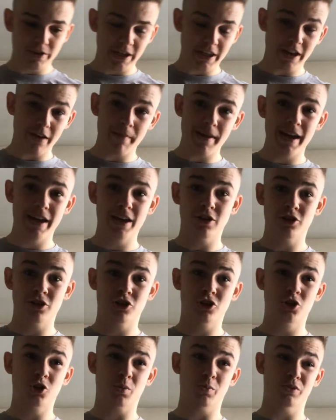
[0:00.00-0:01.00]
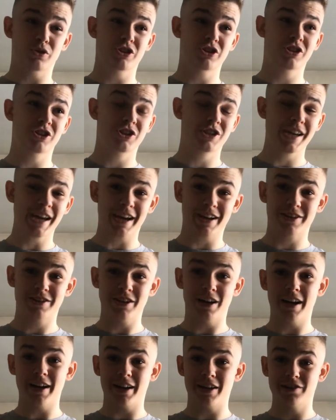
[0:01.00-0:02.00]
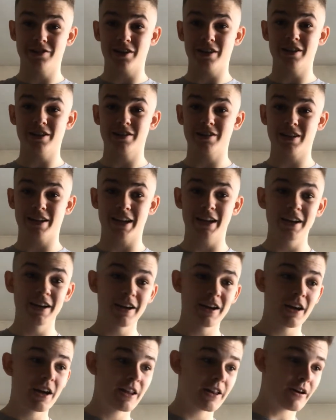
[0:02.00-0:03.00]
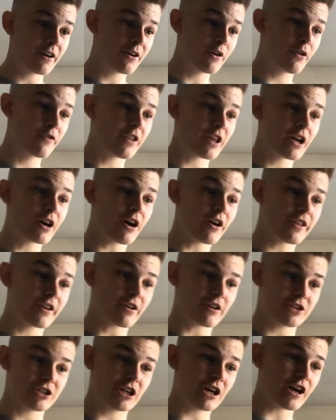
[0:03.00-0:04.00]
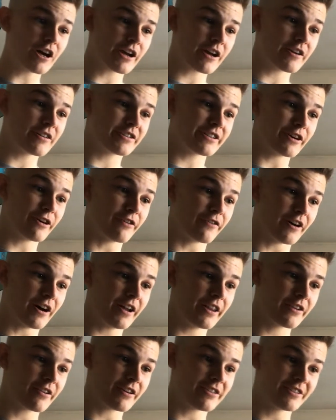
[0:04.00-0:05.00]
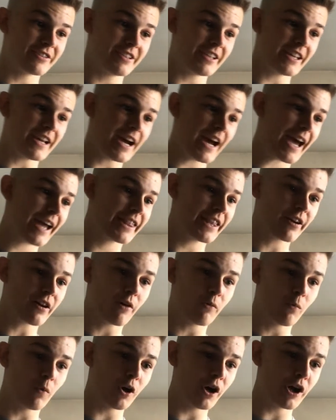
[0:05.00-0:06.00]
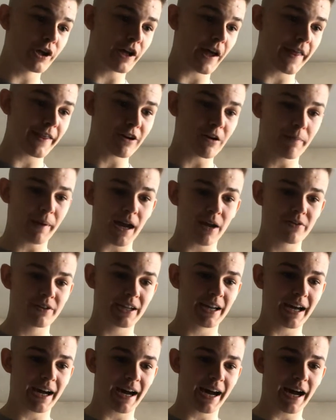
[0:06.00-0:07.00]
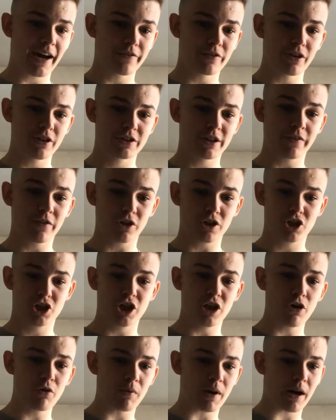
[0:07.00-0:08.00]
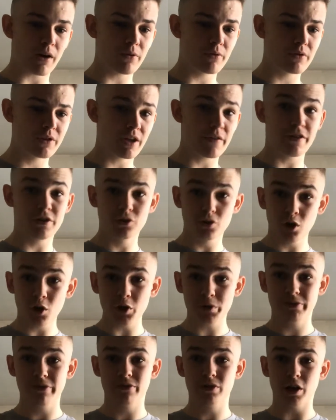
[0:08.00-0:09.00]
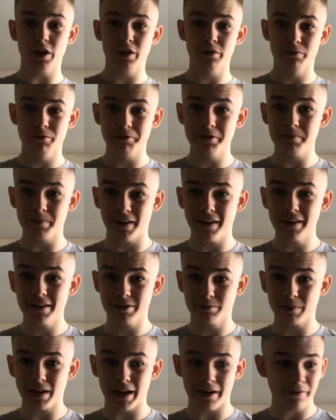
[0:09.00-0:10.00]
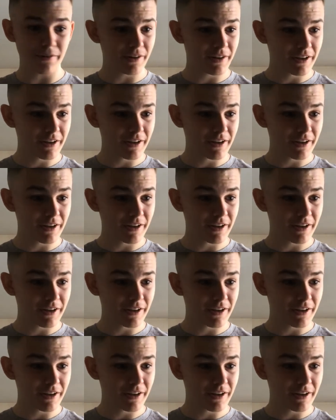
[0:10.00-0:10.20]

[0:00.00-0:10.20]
They're making some sick signings, honestly. Who have they got? They've got Thiago Silva, they've got Ziyech, they've got Werner, they're about to get Havertz, they've got Chilwell, they're in talks with Donnarumma as well.